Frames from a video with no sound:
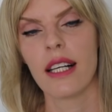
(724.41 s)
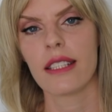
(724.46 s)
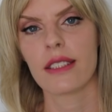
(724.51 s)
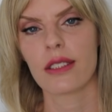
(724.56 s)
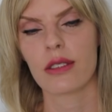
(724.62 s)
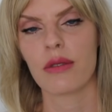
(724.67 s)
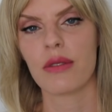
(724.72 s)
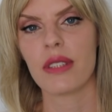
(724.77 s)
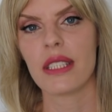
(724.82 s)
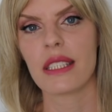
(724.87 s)

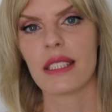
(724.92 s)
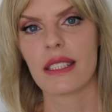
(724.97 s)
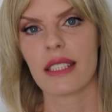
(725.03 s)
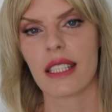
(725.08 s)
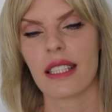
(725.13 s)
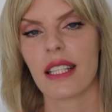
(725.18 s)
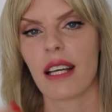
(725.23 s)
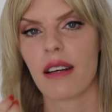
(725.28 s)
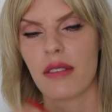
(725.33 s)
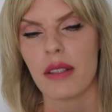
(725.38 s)
So this is
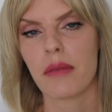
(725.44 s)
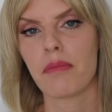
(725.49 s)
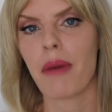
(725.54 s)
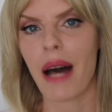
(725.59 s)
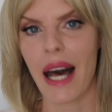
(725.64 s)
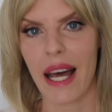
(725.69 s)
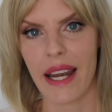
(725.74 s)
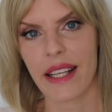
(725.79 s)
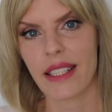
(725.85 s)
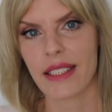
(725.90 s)
another
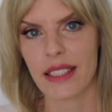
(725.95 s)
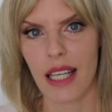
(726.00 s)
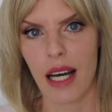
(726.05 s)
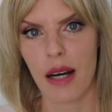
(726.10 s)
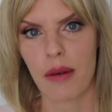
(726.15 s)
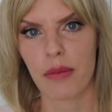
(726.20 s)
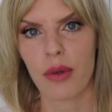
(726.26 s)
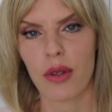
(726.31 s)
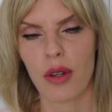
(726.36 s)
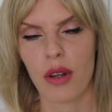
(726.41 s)
bad
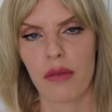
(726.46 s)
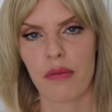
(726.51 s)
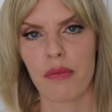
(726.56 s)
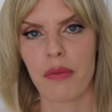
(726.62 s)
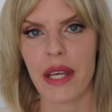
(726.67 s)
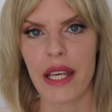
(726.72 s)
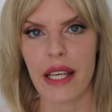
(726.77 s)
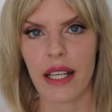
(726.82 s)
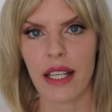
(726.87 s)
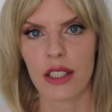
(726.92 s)
example of
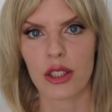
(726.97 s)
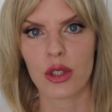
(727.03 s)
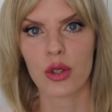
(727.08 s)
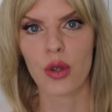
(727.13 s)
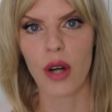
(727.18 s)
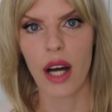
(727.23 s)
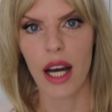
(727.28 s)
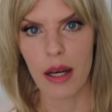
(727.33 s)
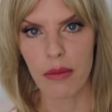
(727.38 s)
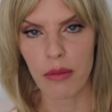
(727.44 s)
being a
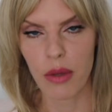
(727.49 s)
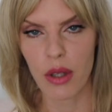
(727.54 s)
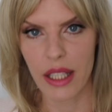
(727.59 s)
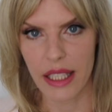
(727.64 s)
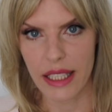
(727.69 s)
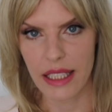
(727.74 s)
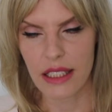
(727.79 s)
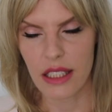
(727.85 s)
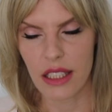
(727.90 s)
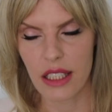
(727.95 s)
tribal
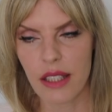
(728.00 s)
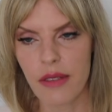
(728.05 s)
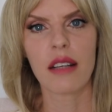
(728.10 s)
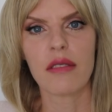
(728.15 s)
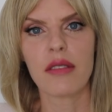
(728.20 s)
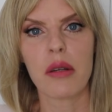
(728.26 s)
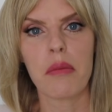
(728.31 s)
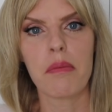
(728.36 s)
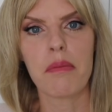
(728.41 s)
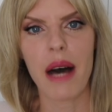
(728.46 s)
leader.
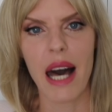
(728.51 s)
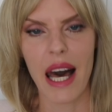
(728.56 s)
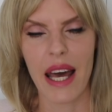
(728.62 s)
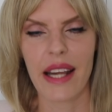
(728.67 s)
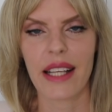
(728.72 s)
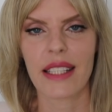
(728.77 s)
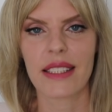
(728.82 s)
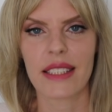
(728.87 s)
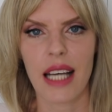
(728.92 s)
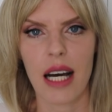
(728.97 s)
Another
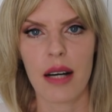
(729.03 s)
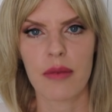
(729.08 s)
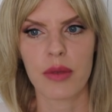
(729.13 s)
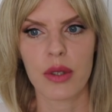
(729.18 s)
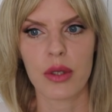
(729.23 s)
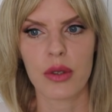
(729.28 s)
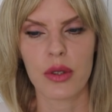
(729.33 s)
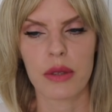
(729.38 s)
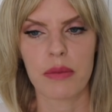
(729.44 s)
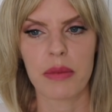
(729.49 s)
bad
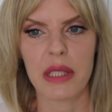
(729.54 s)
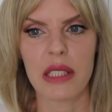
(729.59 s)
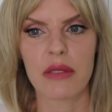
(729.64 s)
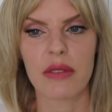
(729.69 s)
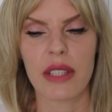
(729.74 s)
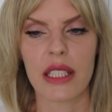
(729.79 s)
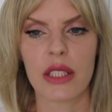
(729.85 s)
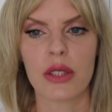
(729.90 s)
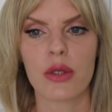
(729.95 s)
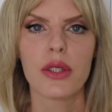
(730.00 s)
example could be
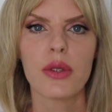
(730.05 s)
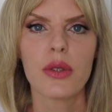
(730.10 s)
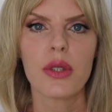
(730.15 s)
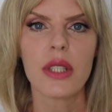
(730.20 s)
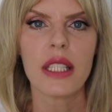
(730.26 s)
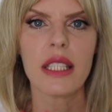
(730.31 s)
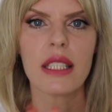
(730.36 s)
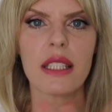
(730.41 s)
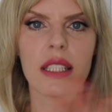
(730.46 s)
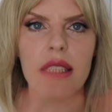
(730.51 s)
where you're
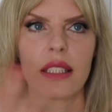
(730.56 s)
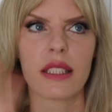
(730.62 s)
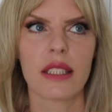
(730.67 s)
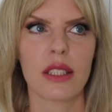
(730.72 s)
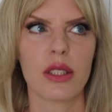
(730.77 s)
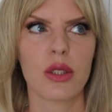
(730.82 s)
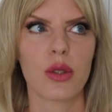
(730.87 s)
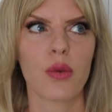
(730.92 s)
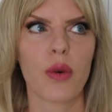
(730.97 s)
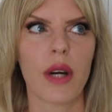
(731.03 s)
in a
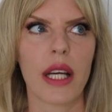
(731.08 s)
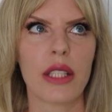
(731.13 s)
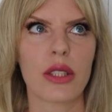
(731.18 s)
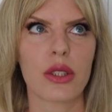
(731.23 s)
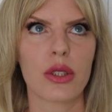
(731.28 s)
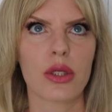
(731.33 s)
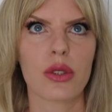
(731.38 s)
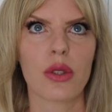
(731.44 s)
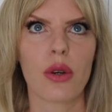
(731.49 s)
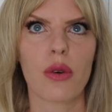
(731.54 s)

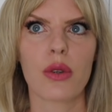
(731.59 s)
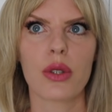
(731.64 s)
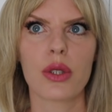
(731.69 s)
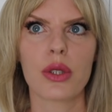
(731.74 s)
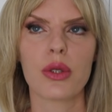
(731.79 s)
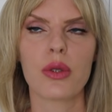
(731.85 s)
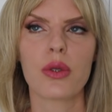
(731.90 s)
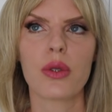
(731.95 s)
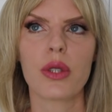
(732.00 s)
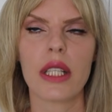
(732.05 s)
situation or
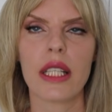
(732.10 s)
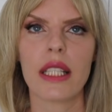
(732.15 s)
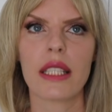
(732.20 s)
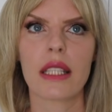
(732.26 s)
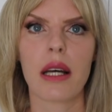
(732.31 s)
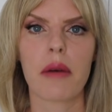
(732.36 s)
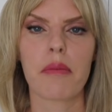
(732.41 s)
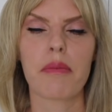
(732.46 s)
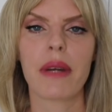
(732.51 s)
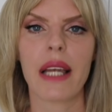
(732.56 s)
you're
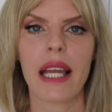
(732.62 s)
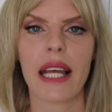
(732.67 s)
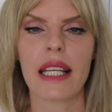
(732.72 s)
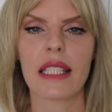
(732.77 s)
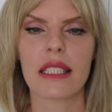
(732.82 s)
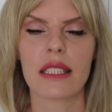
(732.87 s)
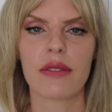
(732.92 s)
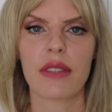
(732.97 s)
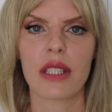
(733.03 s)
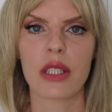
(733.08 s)
in a
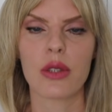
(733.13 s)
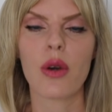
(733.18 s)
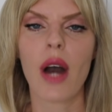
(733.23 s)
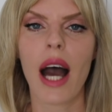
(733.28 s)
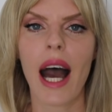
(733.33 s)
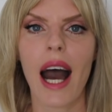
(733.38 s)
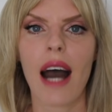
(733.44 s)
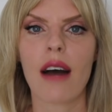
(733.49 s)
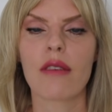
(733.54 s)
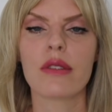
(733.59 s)
place where you
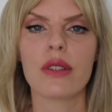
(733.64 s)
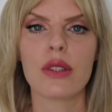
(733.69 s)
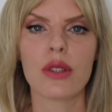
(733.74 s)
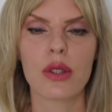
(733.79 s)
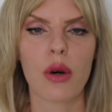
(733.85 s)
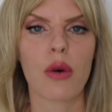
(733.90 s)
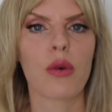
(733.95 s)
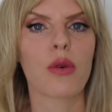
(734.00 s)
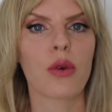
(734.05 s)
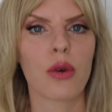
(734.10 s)
have
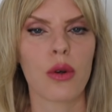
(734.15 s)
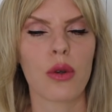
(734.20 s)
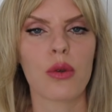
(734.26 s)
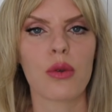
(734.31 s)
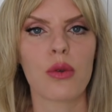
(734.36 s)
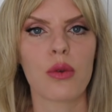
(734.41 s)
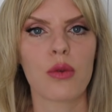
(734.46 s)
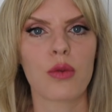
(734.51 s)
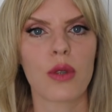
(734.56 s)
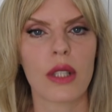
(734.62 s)
no
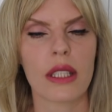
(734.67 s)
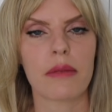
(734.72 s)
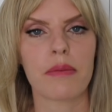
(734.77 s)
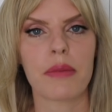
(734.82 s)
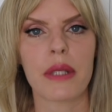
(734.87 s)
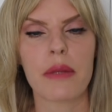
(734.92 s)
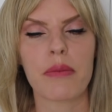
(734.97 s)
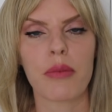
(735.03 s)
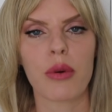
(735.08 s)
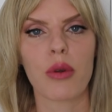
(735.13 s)
clue what
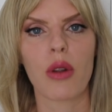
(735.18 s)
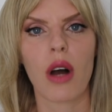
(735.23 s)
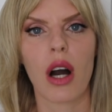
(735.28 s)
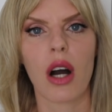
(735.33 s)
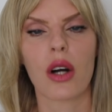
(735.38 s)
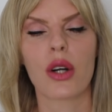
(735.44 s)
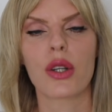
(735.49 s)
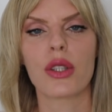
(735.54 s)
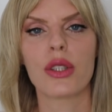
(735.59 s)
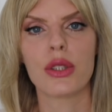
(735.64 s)
people
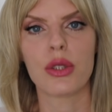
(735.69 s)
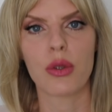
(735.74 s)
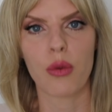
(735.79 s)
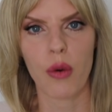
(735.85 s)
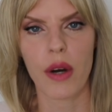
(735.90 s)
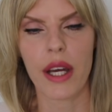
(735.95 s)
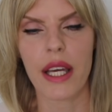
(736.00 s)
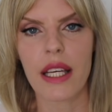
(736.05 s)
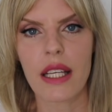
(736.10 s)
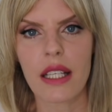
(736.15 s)
are
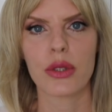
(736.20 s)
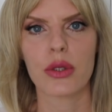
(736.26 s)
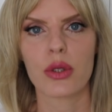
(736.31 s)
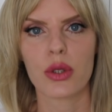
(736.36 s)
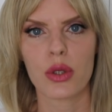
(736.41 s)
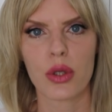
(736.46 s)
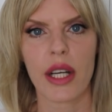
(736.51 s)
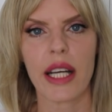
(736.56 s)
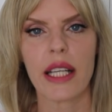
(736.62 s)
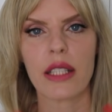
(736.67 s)
doing. You're
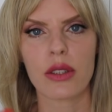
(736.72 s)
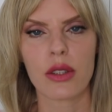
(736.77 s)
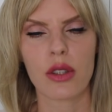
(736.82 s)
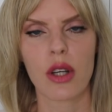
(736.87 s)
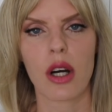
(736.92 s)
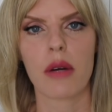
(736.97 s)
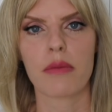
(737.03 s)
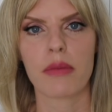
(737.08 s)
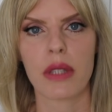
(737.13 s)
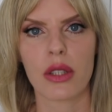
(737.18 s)
trying to
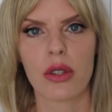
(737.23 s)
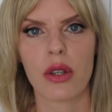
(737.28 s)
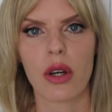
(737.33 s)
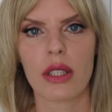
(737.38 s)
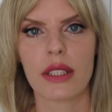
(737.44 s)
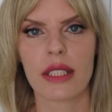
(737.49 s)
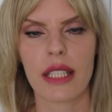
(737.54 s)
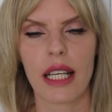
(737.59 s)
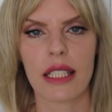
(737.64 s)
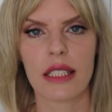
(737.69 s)
come
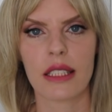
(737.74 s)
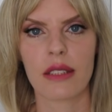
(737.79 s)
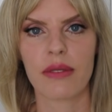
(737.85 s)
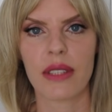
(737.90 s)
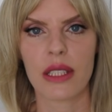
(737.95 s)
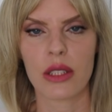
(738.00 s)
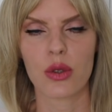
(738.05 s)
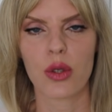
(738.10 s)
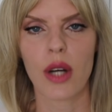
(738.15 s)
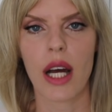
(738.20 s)
across as
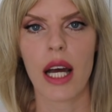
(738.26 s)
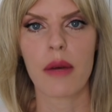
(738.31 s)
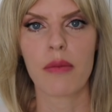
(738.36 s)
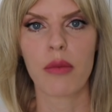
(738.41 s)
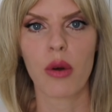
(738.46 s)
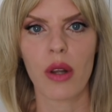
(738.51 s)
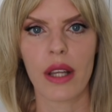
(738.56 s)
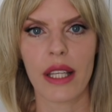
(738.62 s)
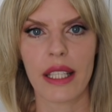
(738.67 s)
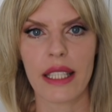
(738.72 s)
the
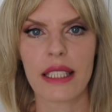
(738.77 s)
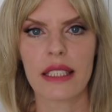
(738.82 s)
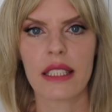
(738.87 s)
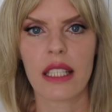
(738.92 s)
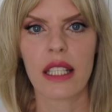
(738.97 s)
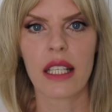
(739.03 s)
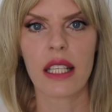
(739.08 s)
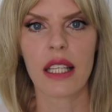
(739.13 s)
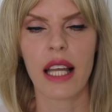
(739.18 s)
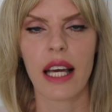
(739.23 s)
tribal
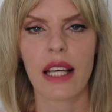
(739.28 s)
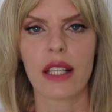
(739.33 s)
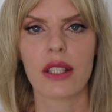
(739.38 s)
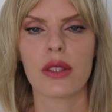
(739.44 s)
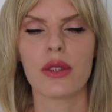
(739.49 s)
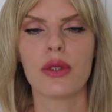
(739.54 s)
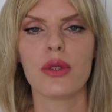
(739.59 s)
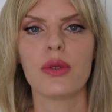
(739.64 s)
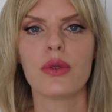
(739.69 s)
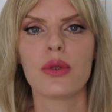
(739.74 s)
leader like
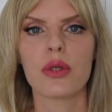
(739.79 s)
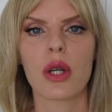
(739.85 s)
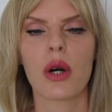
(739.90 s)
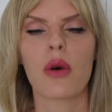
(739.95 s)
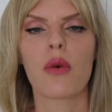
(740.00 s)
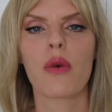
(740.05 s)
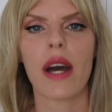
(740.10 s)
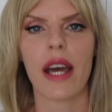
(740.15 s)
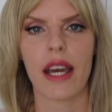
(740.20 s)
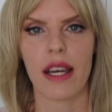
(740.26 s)
you
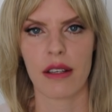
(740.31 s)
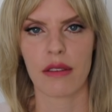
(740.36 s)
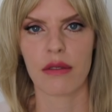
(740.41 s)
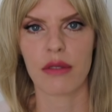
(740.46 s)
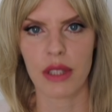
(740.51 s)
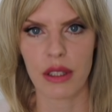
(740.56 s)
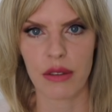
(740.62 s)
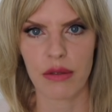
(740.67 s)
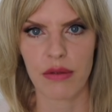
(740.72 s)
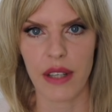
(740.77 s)
know
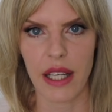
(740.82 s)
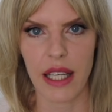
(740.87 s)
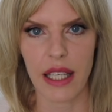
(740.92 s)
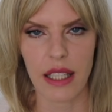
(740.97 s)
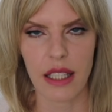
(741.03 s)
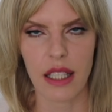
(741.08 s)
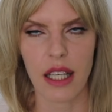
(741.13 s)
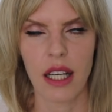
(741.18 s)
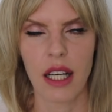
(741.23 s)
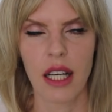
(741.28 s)

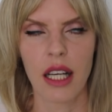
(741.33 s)
everything.